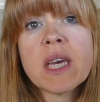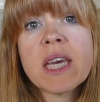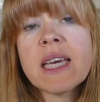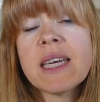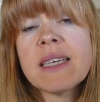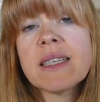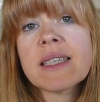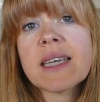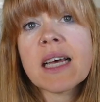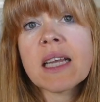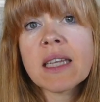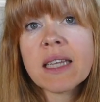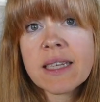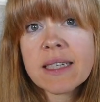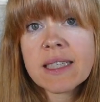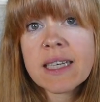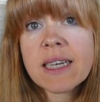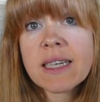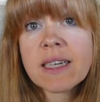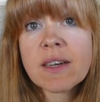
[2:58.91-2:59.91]
keys
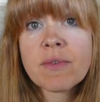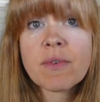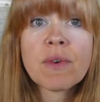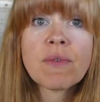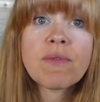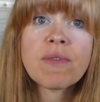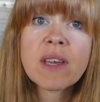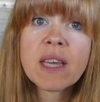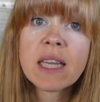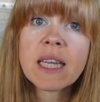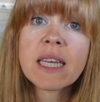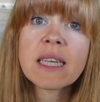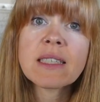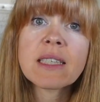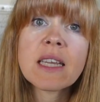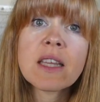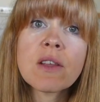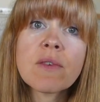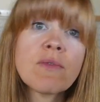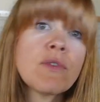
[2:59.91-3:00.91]
elicit different feelings
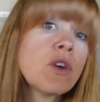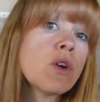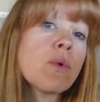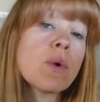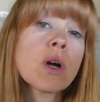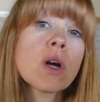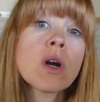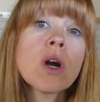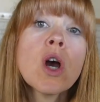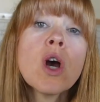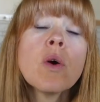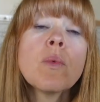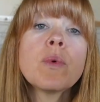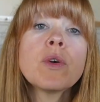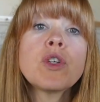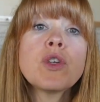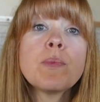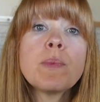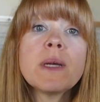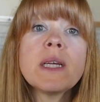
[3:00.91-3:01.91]
in the viewer,
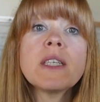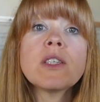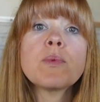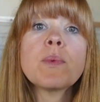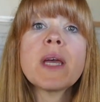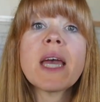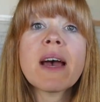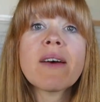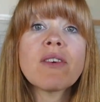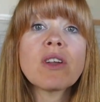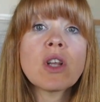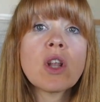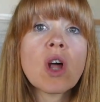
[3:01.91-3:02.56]
which means we have a